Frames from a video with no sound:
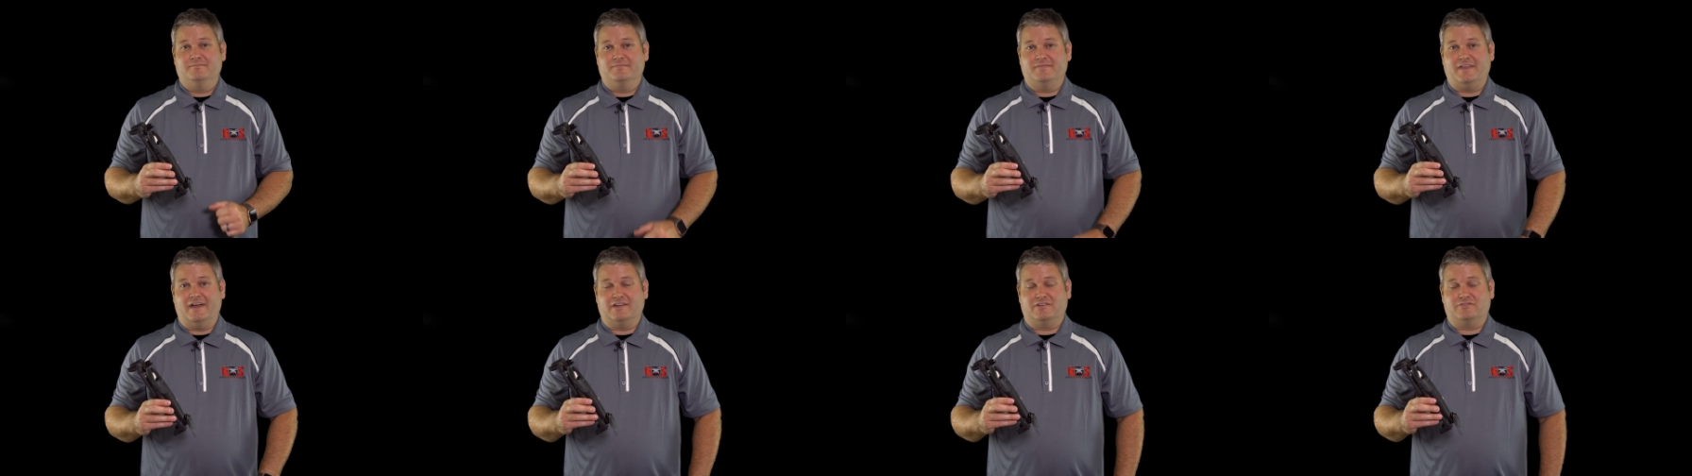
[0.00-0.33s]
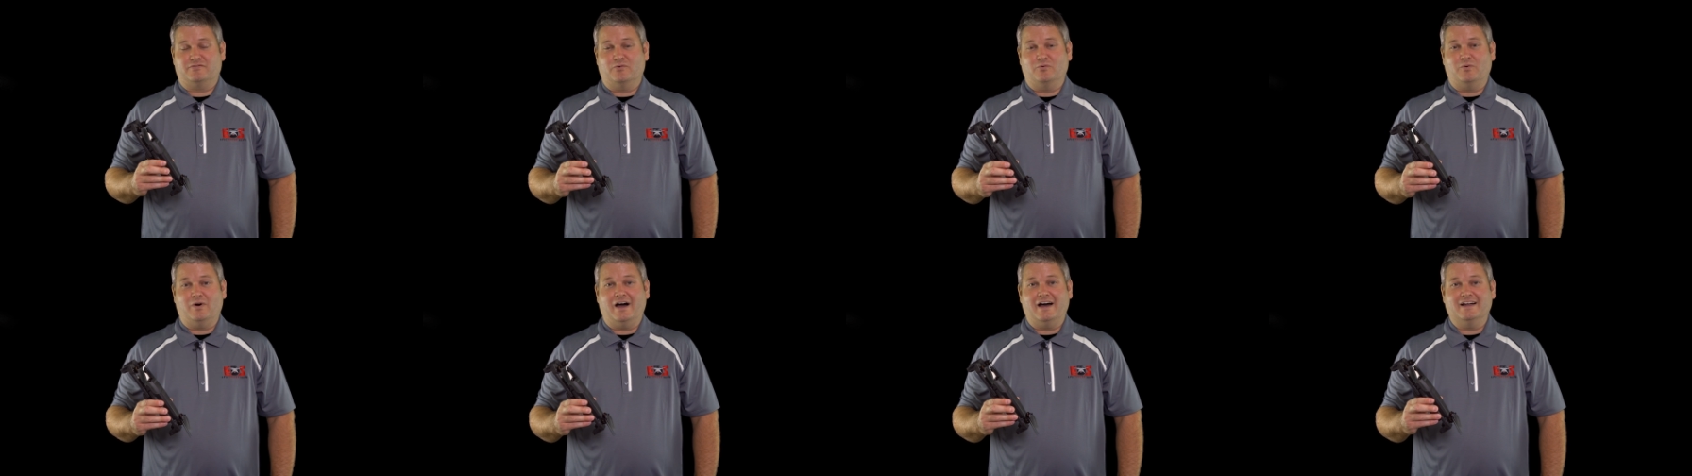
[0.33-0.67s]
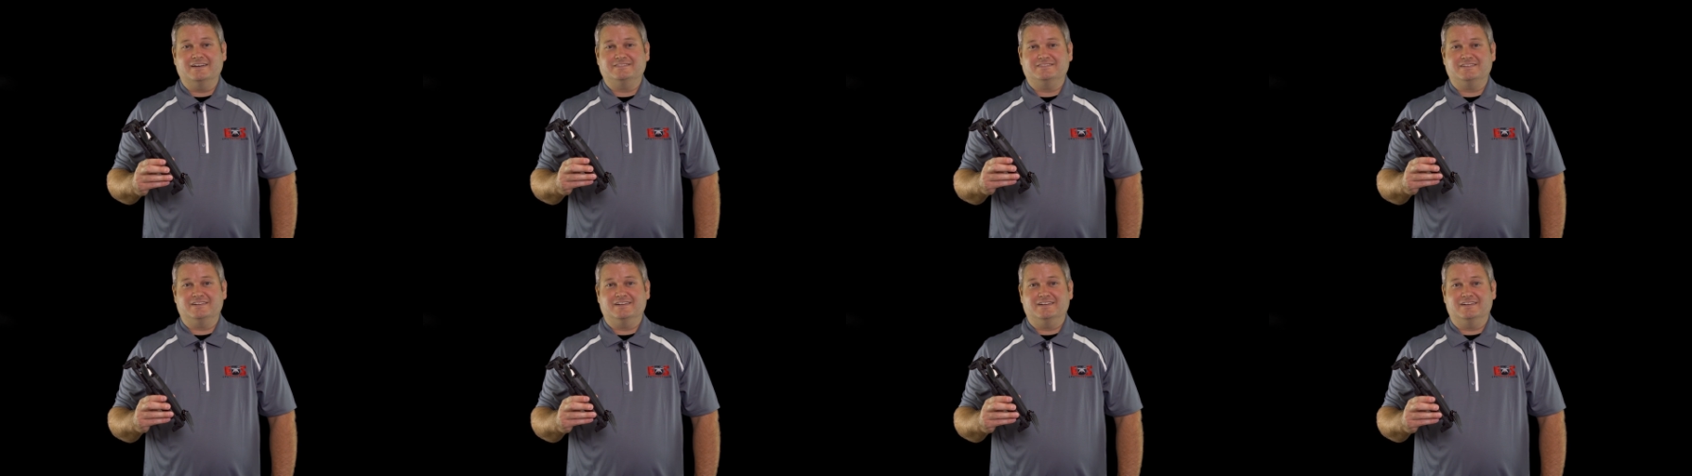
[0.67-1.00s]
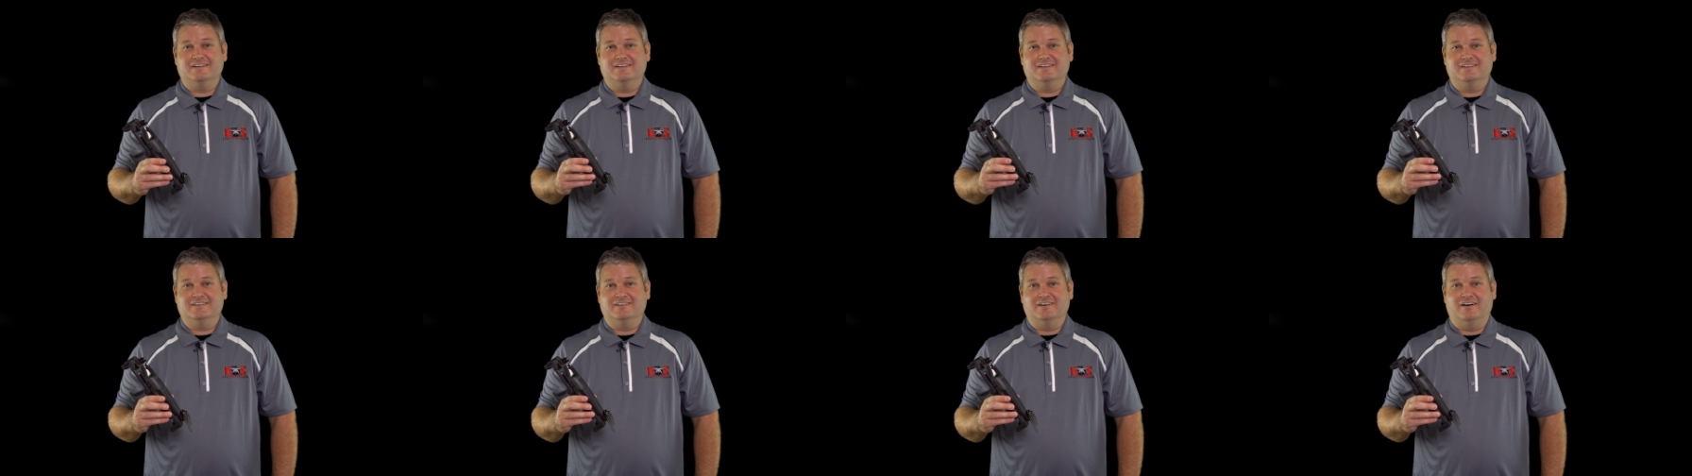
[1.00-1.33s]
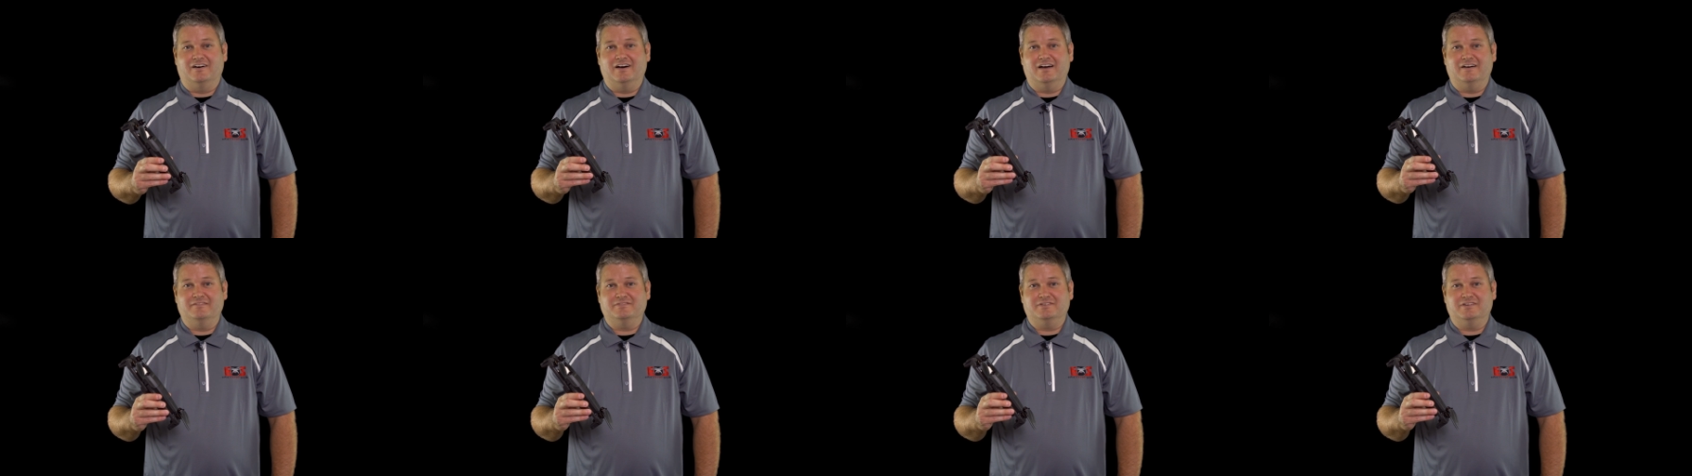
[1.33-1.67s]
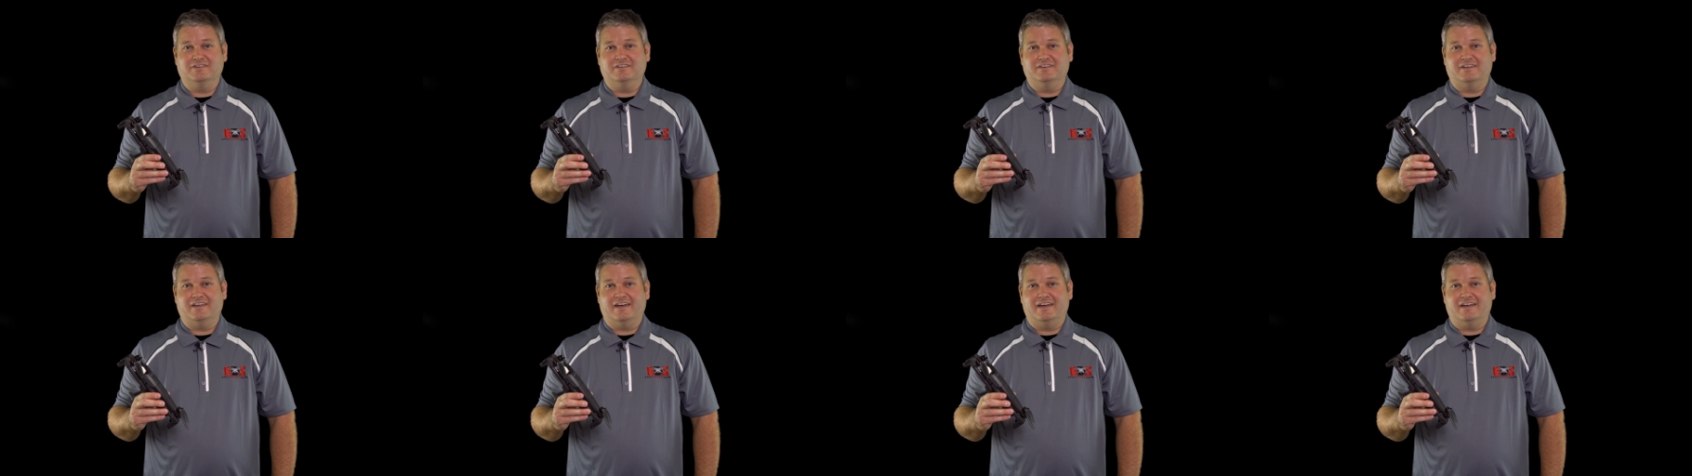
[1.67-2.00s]
Thanks for watching, and y'all have a
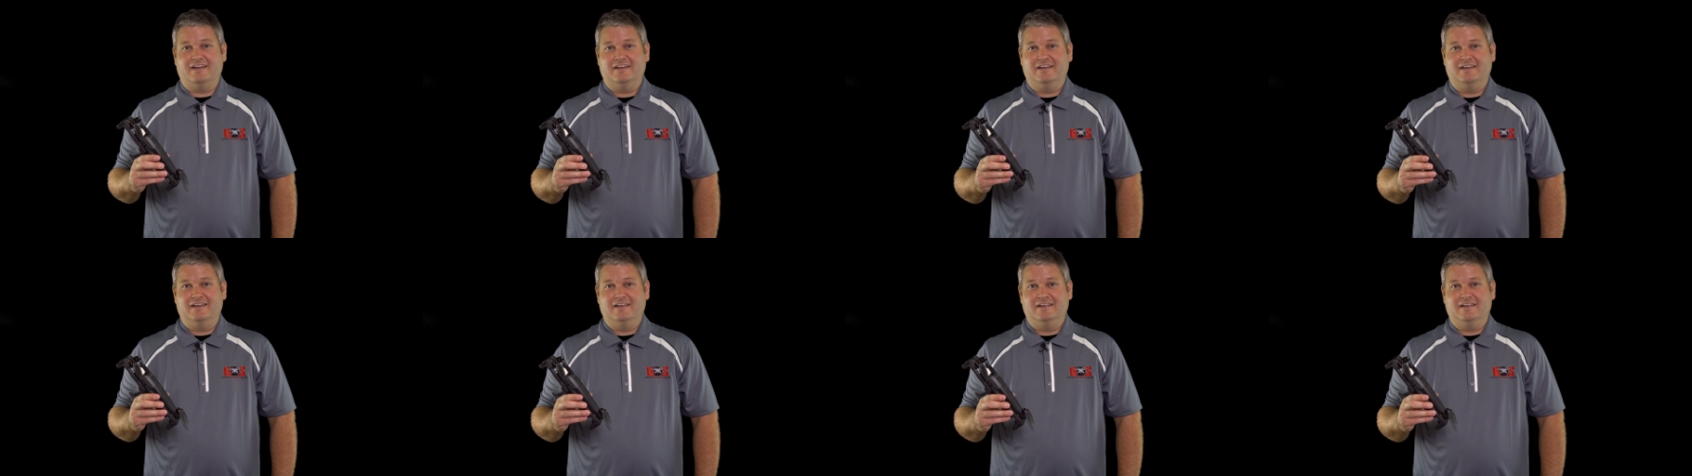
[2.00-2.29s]
good day.